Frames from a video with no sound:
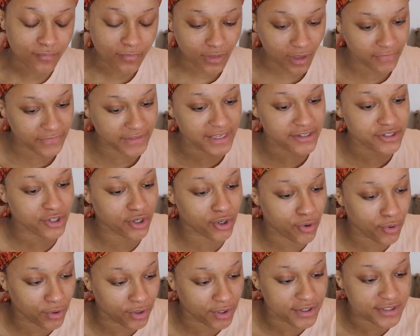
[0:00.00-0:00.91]
on the inner
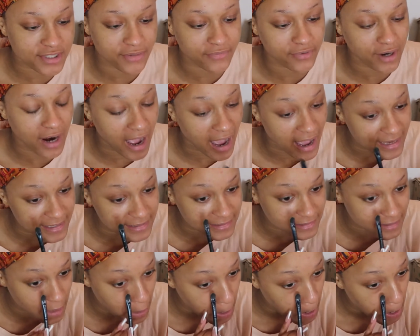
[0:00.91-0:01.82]
corners of her
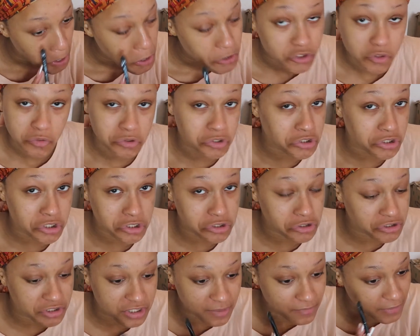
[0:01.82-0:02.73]
eyes. So we're just gonna
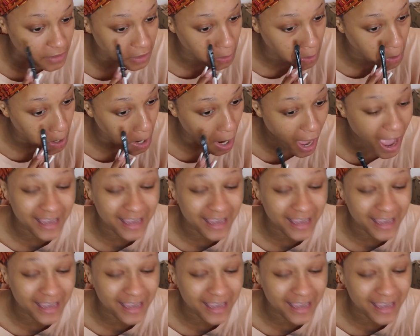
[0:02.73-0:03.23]
do the same thing.